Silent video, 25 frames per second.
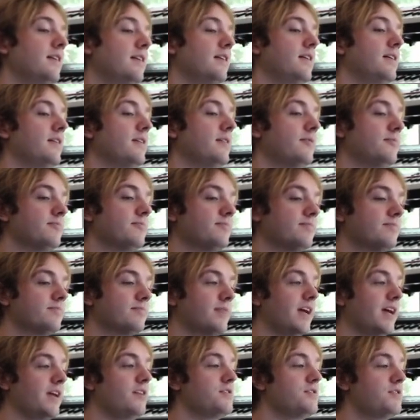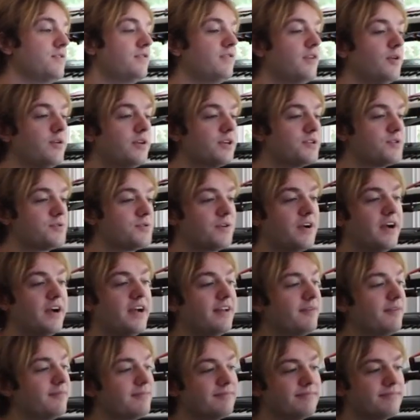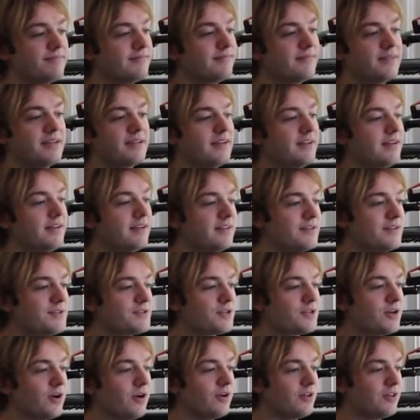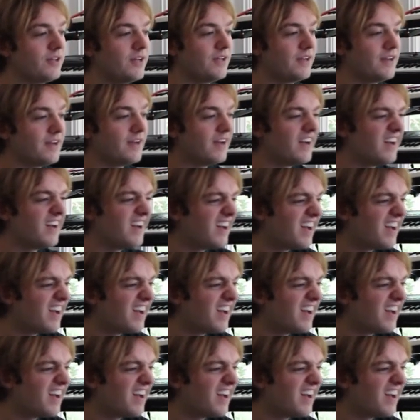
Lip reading: I use a Focusrite Scarlett